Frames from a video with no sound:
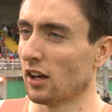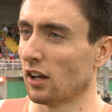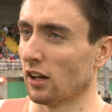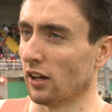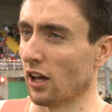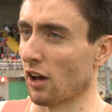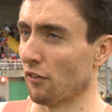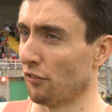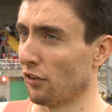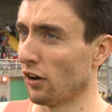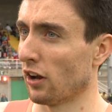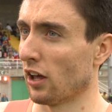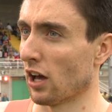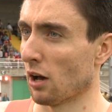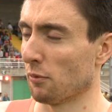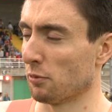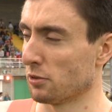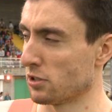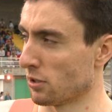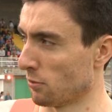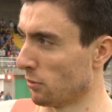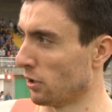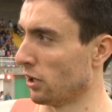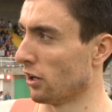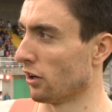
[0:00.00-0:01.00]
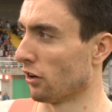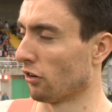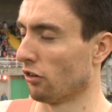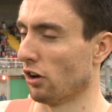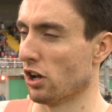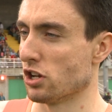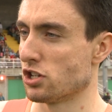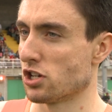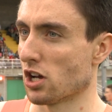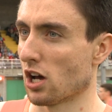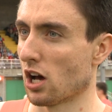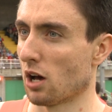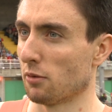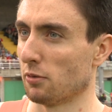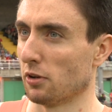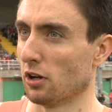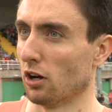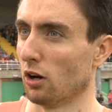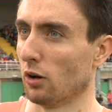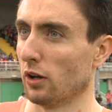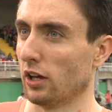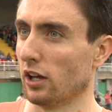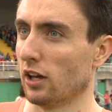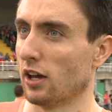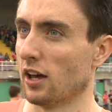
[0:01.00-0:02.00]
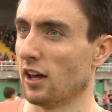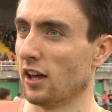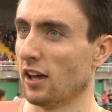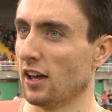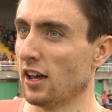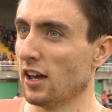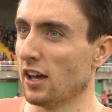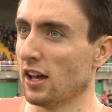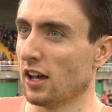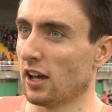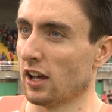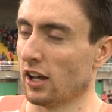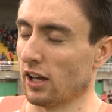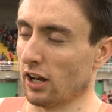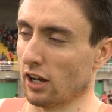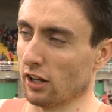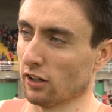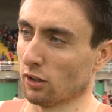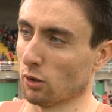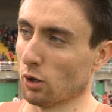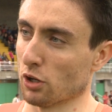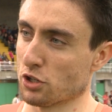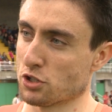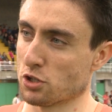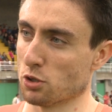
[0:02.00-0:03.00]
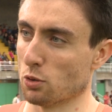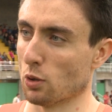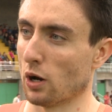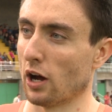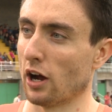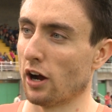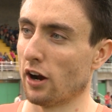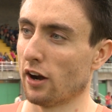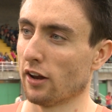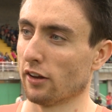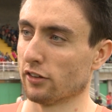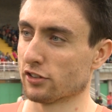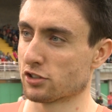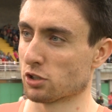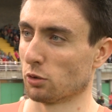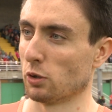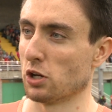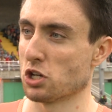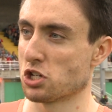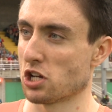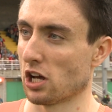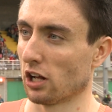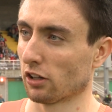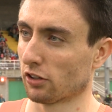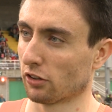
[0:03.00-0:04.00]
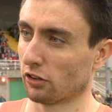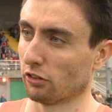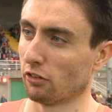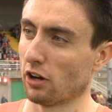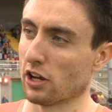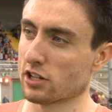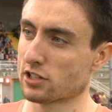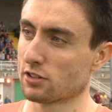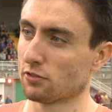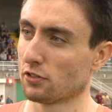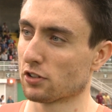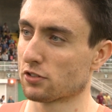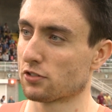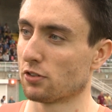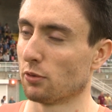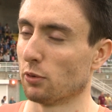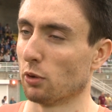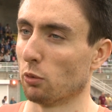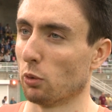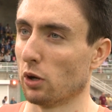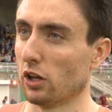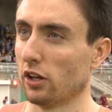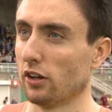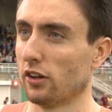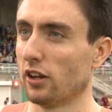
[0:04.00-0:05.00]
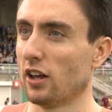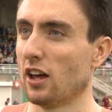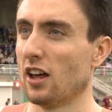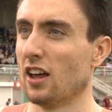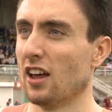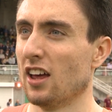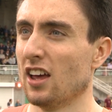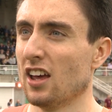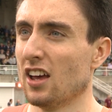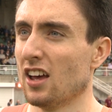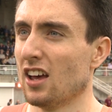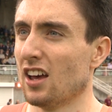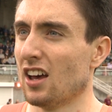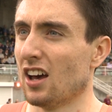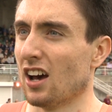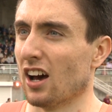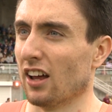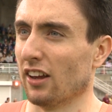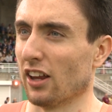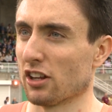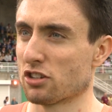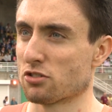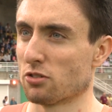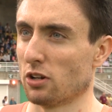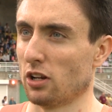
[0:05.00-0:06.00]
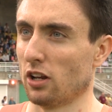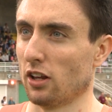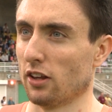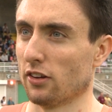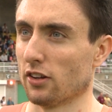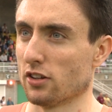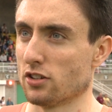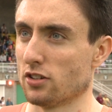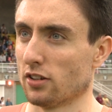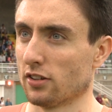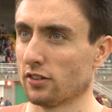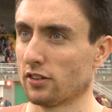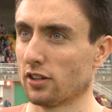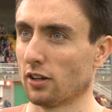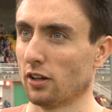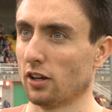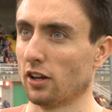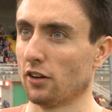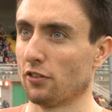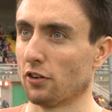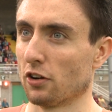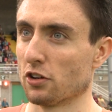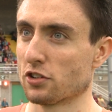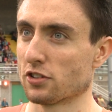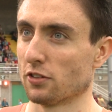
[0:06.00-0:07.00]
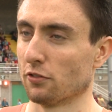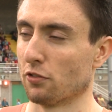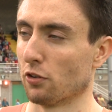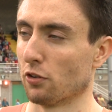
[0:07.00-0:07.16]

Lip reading: Yeah, very happy. Timmy did a great job, you know, he didn't go out too hard and so he sheltered the rest of us from the wind. And that's really the first and